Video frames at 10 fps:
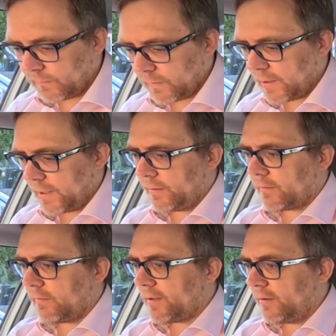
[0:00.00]
Jesus
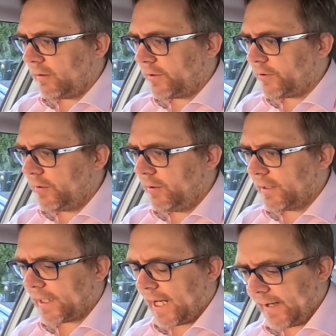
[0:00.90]
Christ, I look like
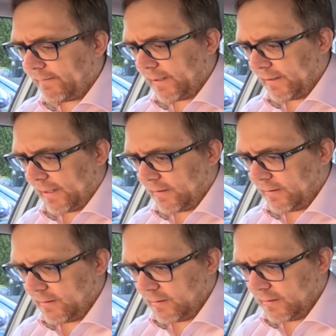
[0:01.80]
Julian Carey in that
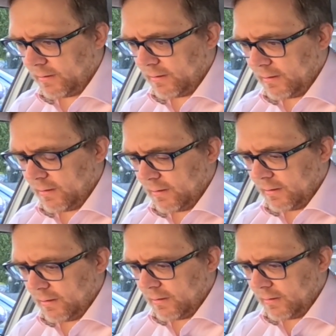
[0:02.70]

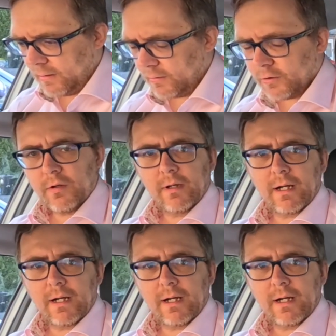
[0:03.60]
Julian